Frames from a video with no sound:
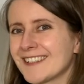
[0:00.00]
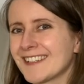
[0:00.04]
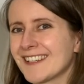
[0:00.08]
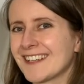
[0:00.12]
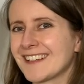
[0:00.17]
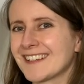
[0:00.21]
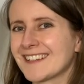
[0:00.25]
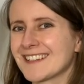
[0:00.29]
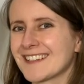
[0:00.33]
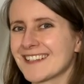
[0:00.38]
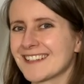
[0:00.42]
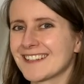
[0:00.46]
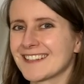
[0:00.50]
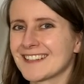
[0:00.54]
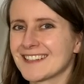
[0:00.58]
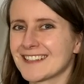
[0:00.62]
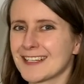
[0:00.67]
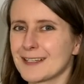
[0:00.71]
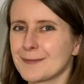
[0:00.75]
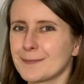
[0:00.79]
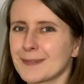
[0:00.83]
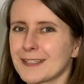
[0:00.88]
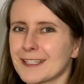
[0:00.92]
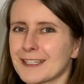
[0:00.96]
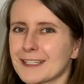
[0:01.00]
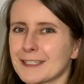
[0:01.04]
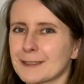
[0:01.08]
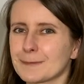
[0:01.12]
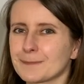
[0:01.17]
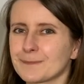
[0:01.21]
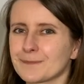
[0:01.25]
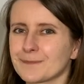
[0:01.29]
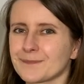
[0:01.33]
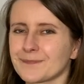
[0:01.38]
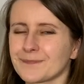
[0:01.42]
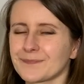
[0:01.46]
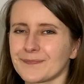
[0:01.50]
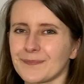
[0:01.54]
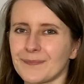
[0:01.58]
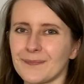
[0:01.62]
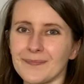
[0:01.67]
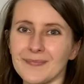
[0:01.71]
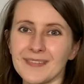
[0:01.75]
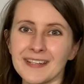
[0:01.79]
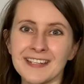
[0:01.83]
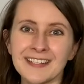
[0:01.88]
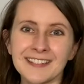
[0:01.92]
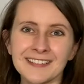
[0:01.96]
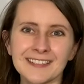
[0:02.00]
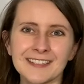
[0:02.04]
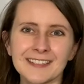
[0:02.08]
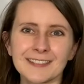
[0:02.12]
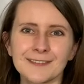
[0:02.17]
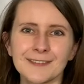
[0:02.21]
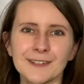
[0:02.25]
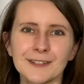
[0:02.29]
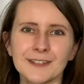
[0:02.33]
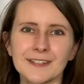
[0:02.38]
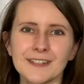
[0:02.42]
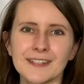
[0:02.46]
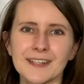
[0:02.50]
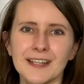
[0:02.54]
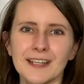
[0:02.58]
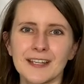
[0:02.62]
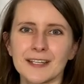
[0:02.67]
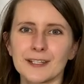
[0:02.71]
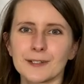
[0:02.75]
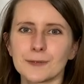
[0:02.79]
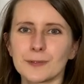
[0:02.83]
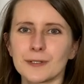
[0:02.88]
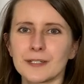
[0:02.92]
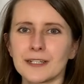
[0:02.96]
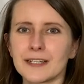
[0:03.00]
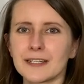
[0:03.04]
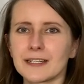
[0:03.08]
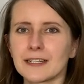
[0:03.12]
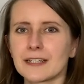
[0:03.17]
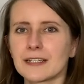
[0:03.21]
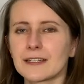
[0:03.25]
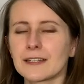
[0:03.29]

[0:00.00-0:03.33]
hands at the same time. And at first, you will likely